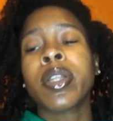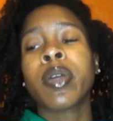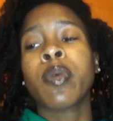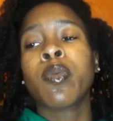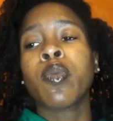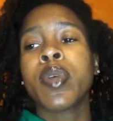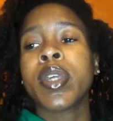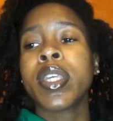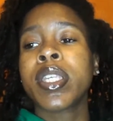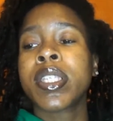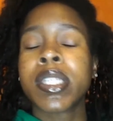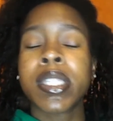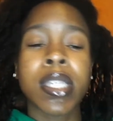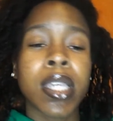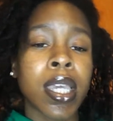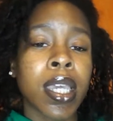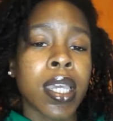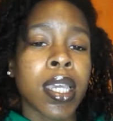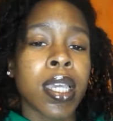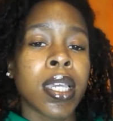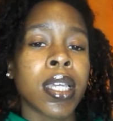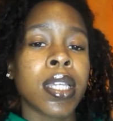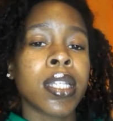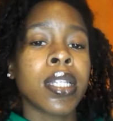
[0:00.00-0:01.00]
And we
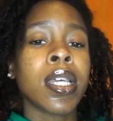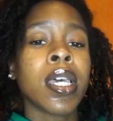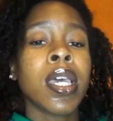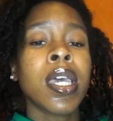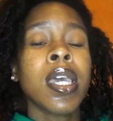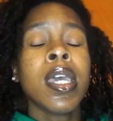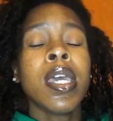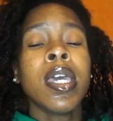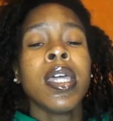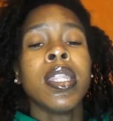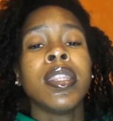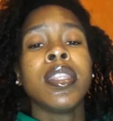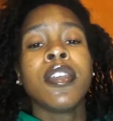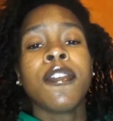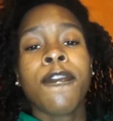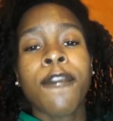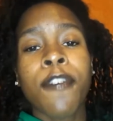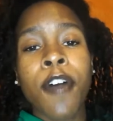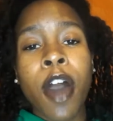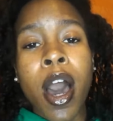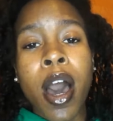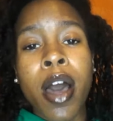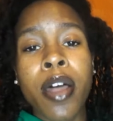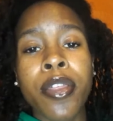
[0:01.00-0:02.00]
seen the
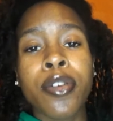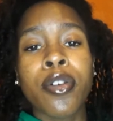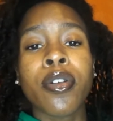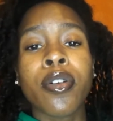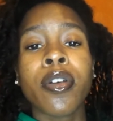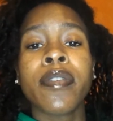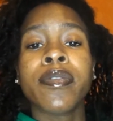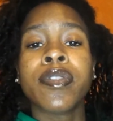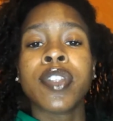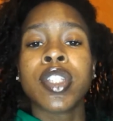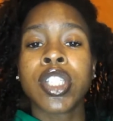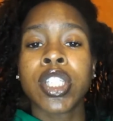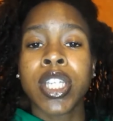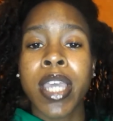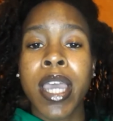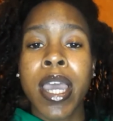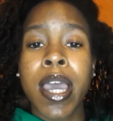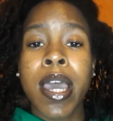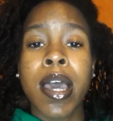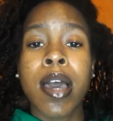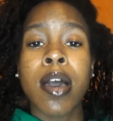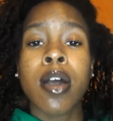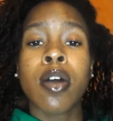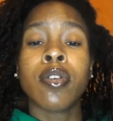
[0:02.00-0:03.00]
father of the
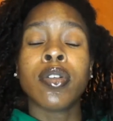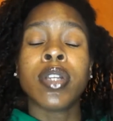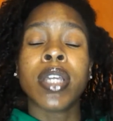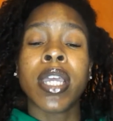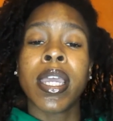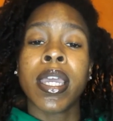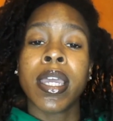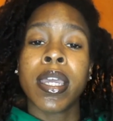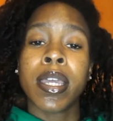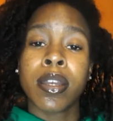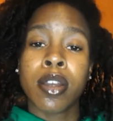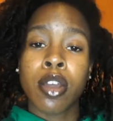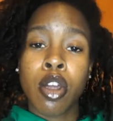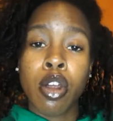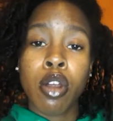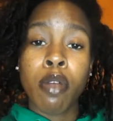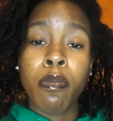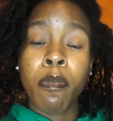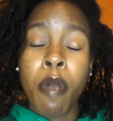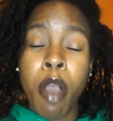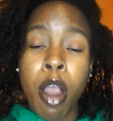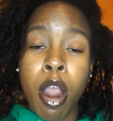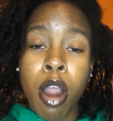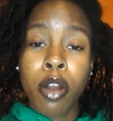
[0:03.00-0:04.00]
child and
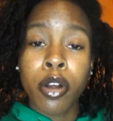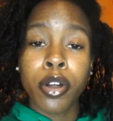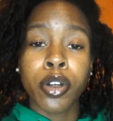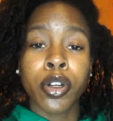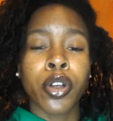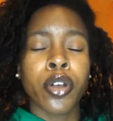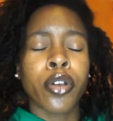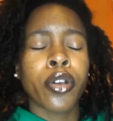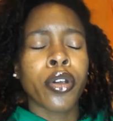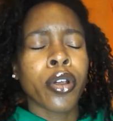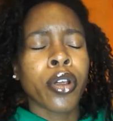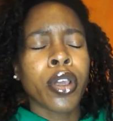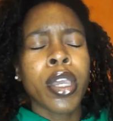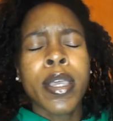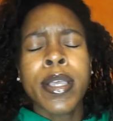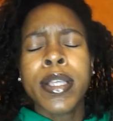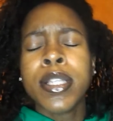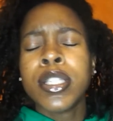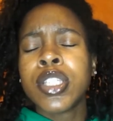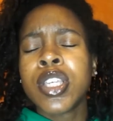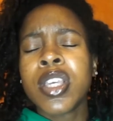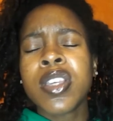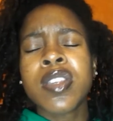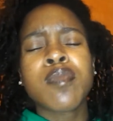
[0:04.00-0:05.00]
her partner
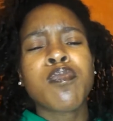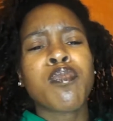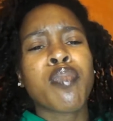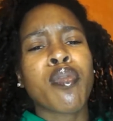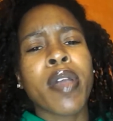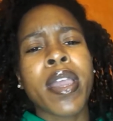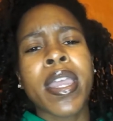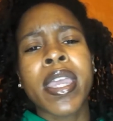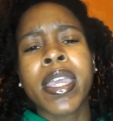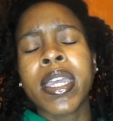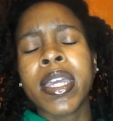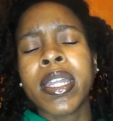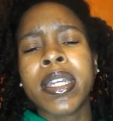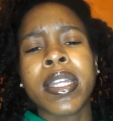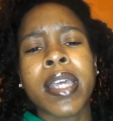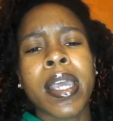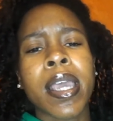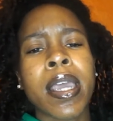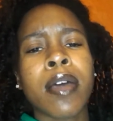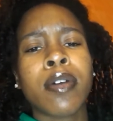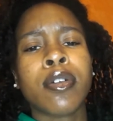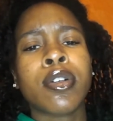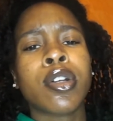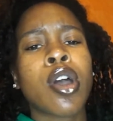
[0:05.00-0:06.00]
just breaking
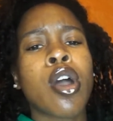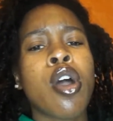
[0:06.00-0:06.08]
down.